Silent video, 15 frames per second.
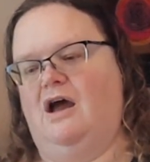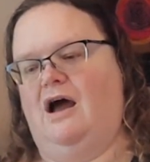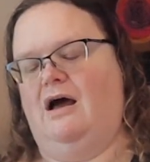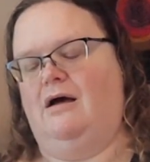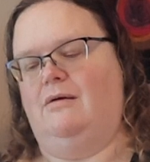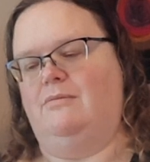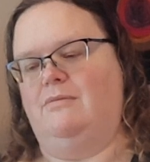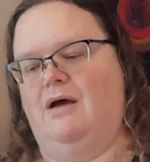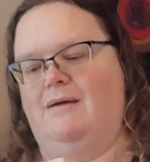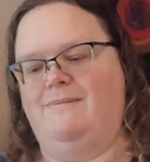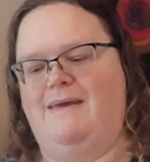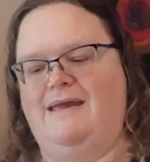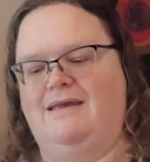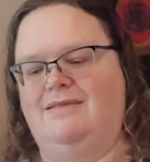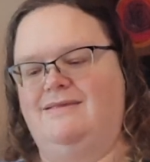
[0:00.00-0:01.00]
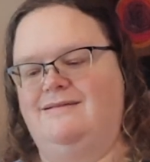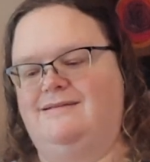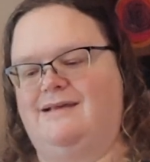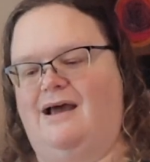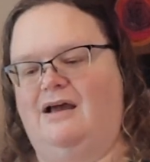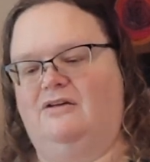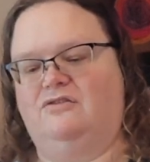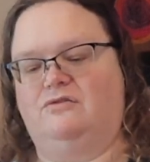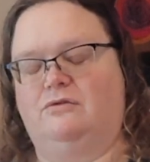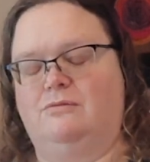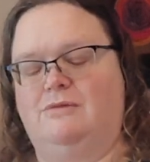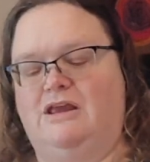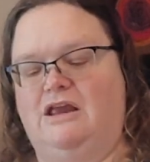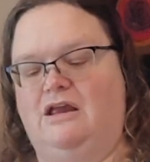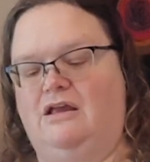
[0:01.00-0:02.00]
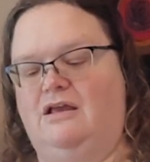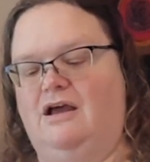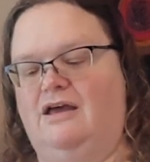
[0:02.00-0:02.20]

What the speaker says: I'm making these socks for me.